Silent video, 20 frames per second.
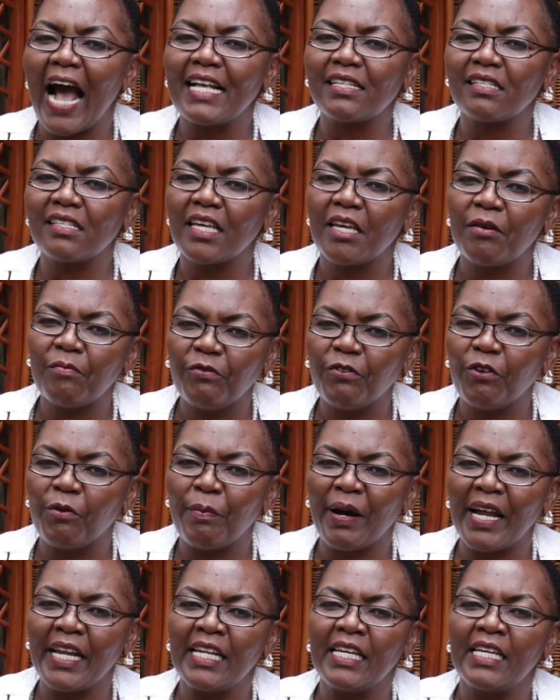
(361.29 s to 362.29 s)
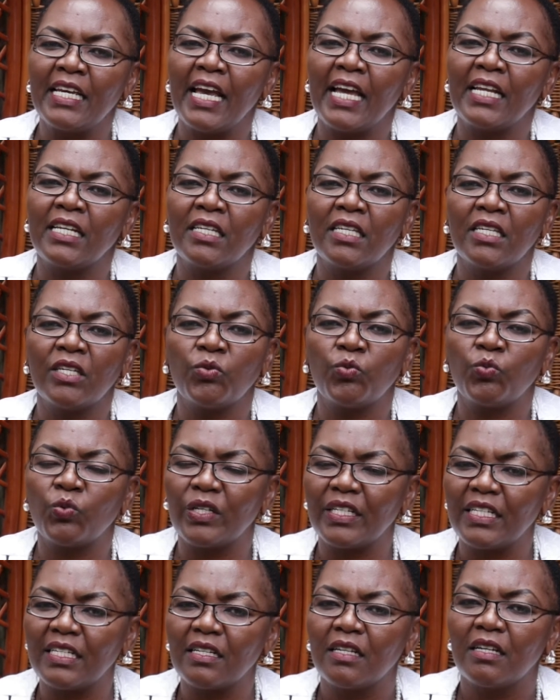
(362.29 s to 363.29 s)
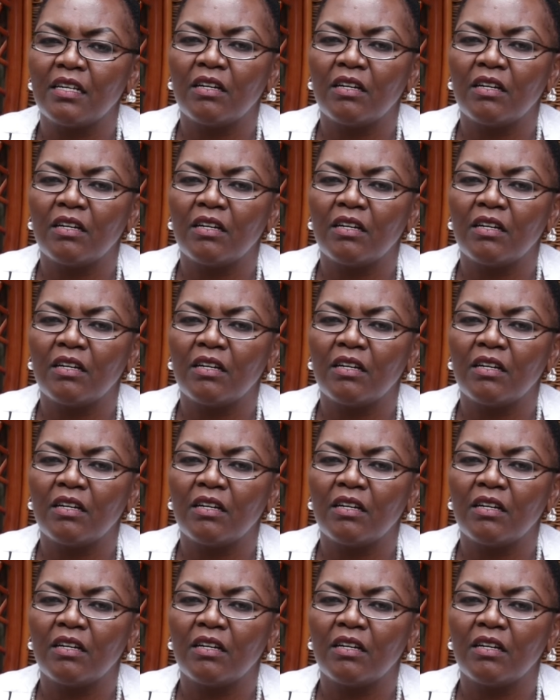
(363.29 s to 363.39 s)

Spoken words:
ask him for money and he would